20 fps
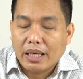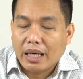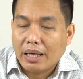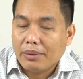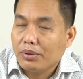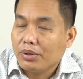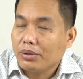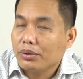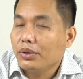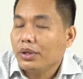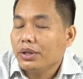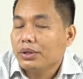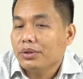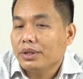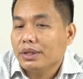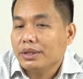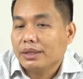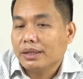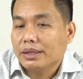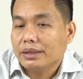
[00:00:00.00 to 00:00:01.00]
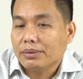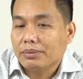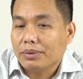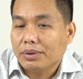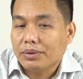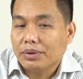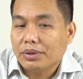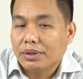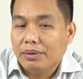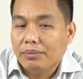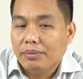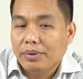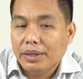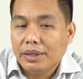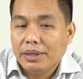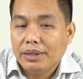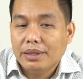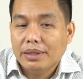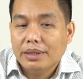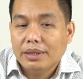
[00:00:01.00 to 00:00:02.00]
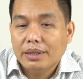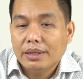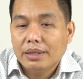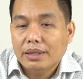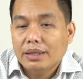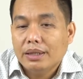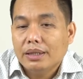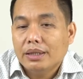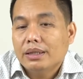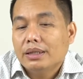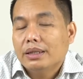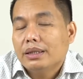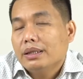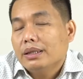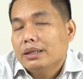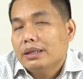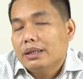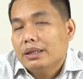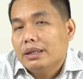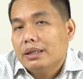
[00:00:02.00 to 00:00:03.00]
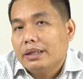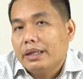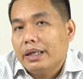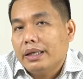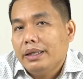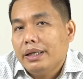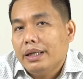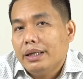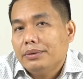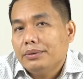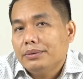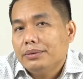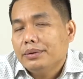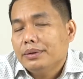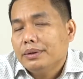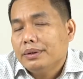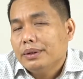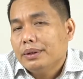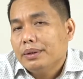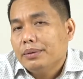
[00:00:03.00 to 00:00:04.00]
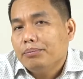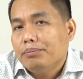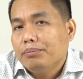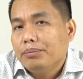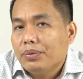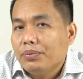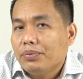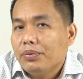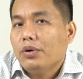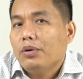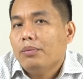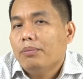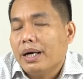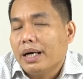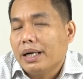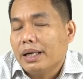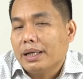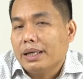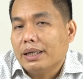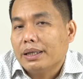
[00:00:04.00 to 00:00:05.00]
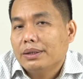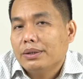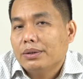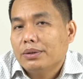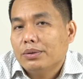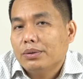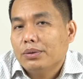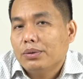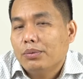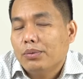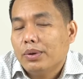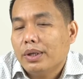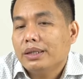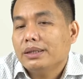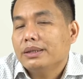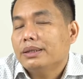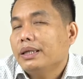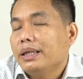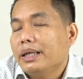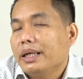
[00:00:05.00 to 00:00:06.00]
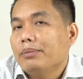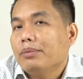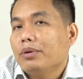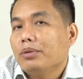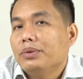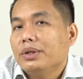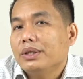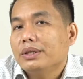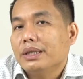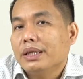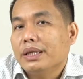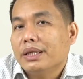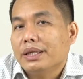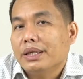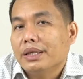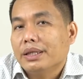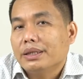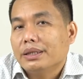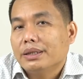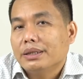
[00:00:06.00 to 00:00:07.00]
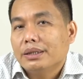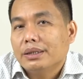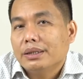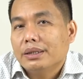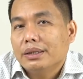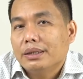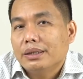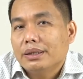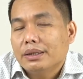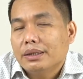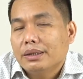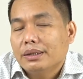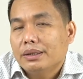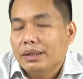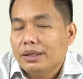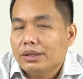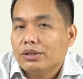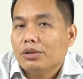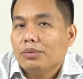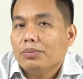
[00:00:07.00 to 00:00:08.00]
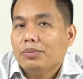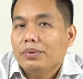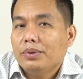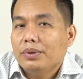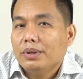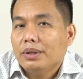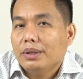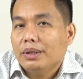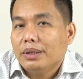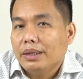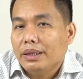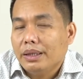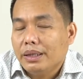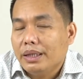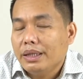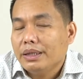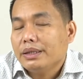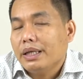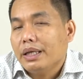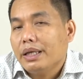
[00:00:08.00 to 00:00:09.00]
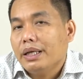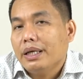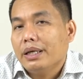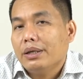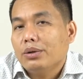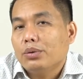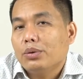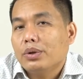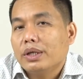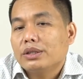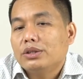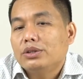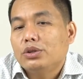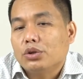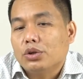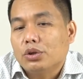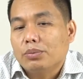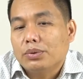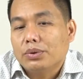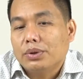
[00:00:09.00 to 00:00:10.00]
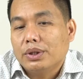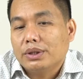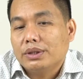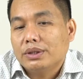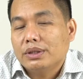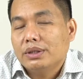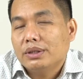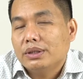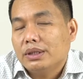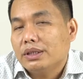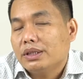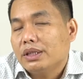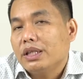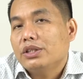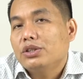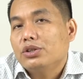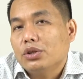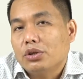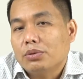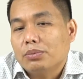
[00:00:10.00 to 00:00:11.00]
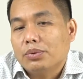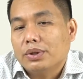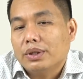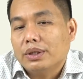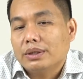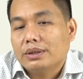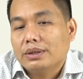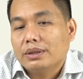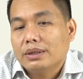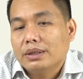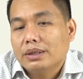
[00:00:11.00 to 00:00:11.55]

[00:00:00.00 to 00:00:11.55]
I am not going to discuss about the debate. Right now, before Bangla, what is the name of this area? This area known as Janapadas, the 6 Janapadas.